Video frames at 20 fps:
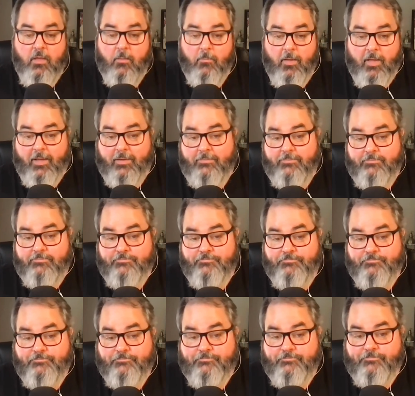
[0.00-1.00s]
But,
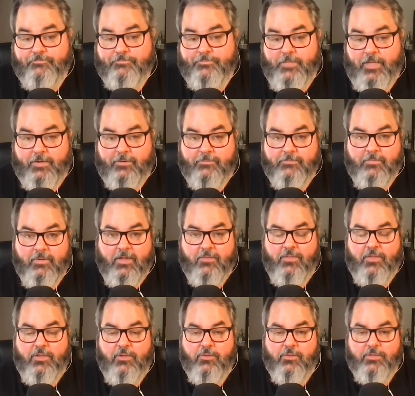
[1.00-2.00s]
you know, I
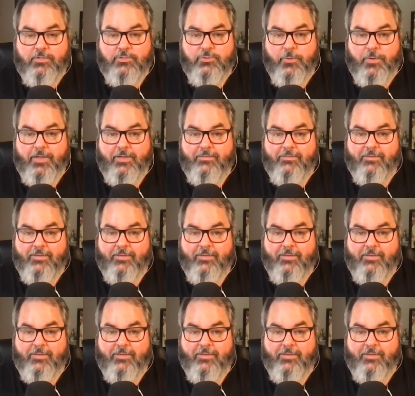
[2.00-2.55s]
think you'll enjoy it.